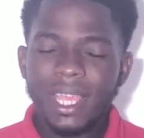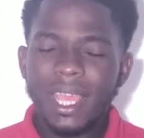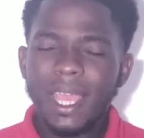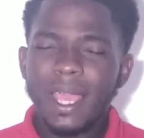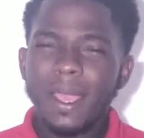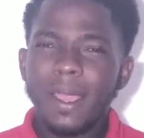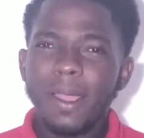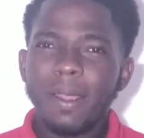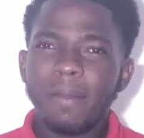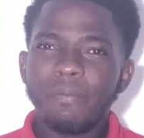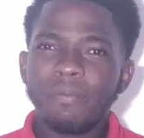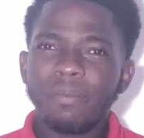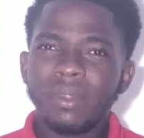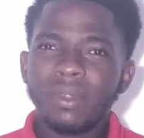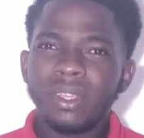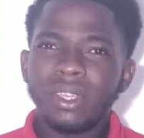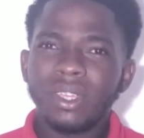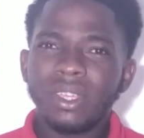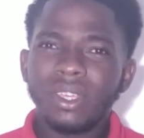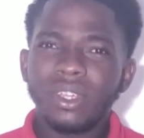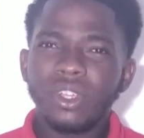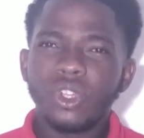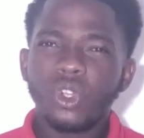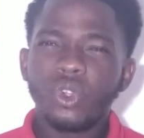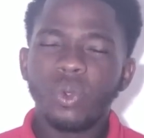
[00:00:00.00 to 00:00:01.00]
Um,
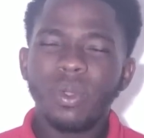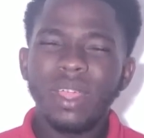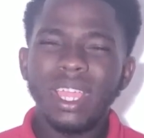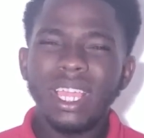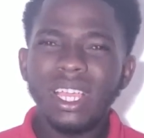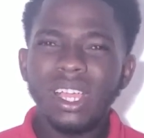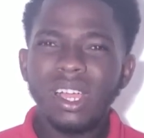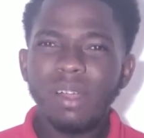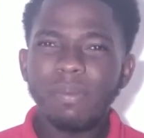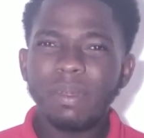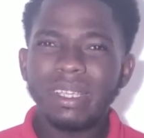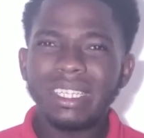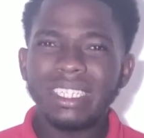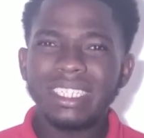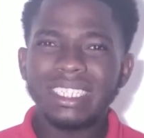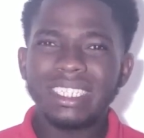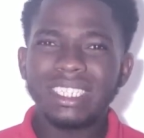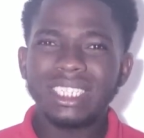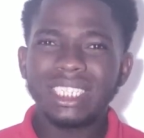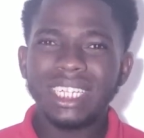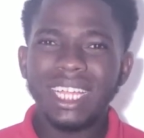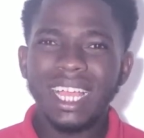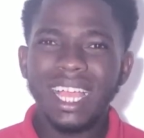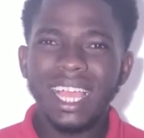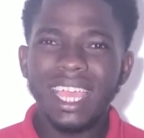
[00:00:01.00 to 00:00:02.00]
growing up as
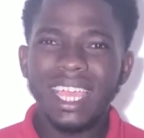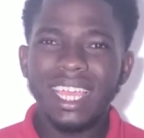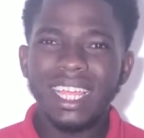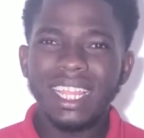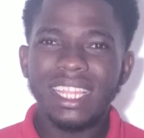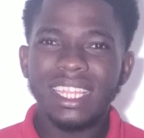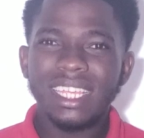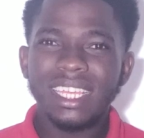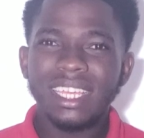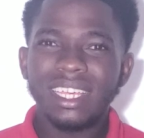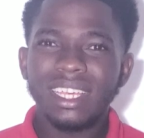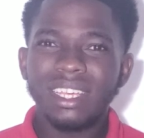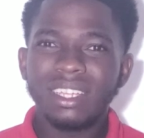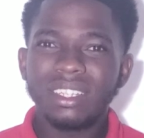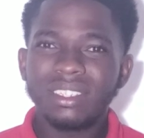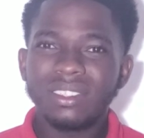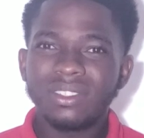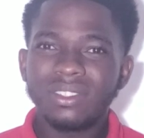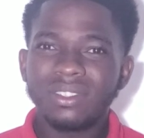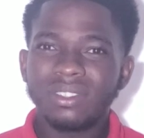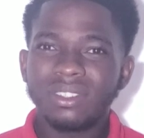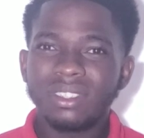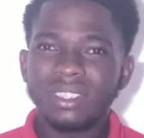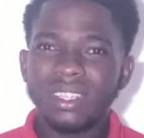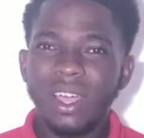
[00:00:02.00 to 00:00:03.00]
a child,
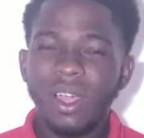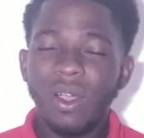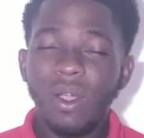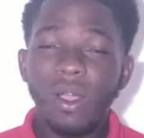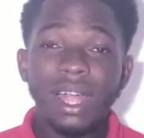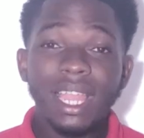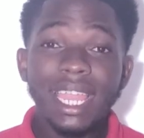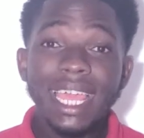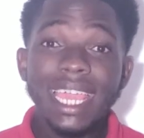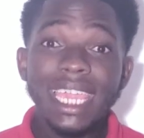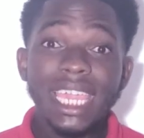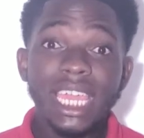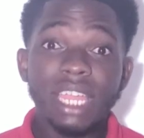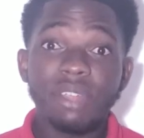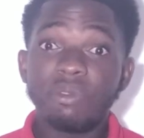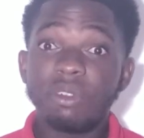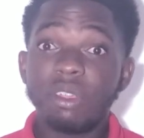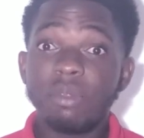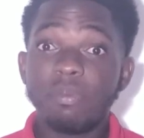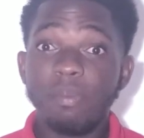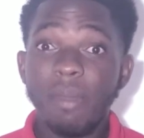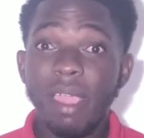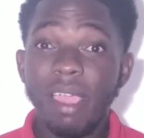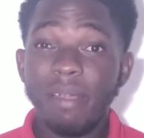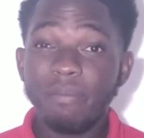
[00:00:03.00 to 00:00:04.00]
all I can
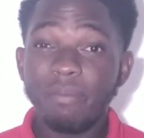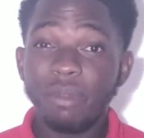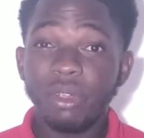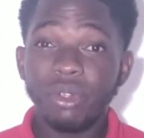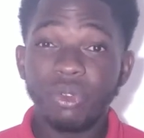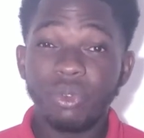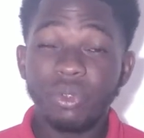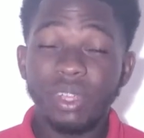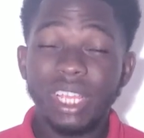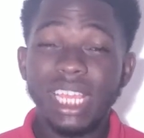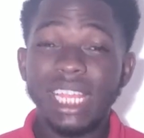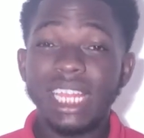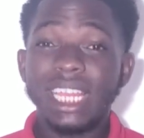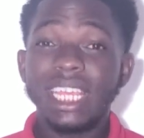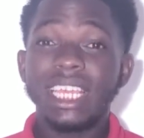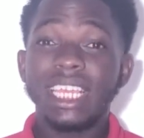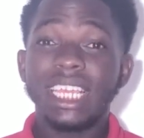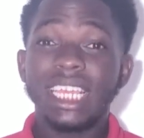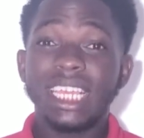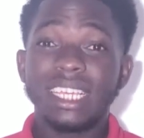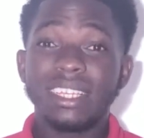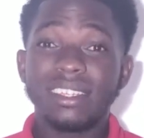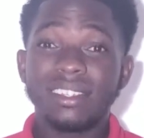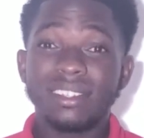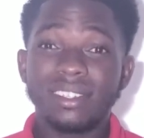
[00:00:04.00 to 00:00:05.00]
remember really
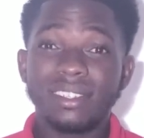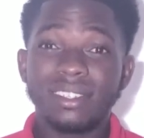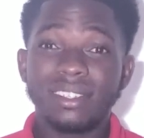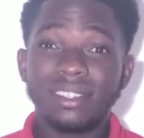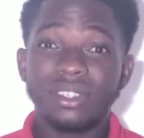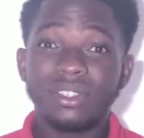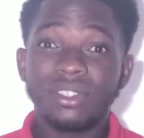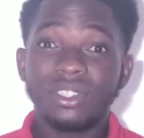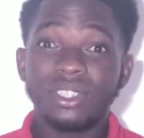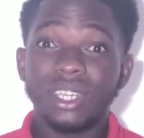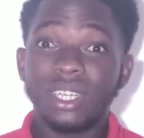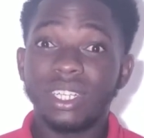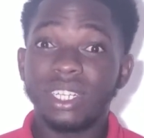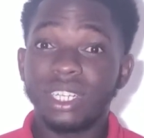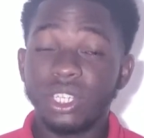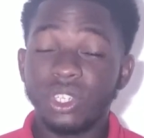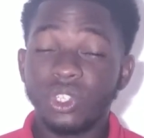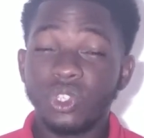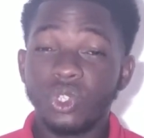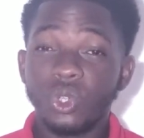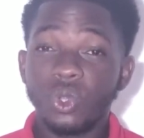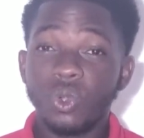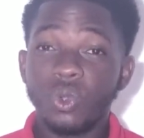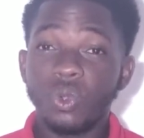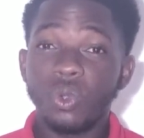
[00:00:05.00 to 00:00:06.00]
is Sunday
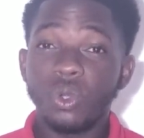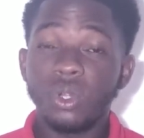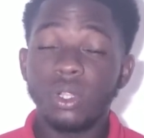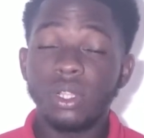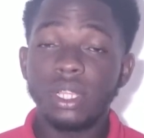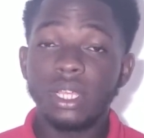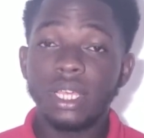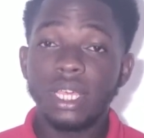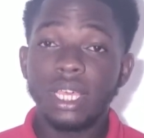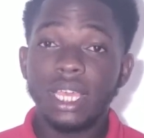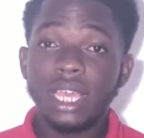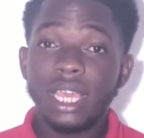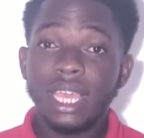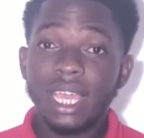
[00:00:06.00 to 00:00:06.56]
school.